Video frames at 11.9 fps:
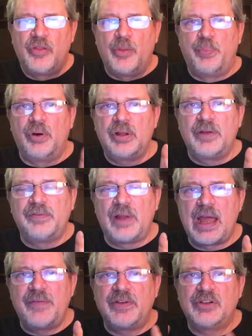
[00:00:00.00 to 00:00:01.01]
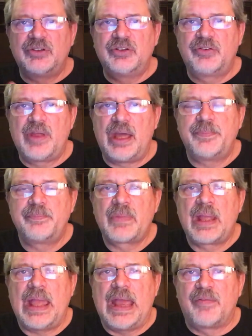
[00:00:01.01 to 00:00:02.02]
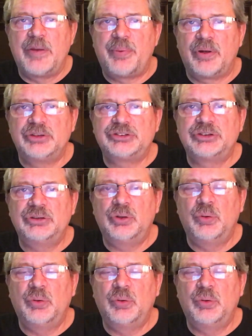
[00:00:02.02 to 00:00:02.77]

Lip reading: The book of life is that every person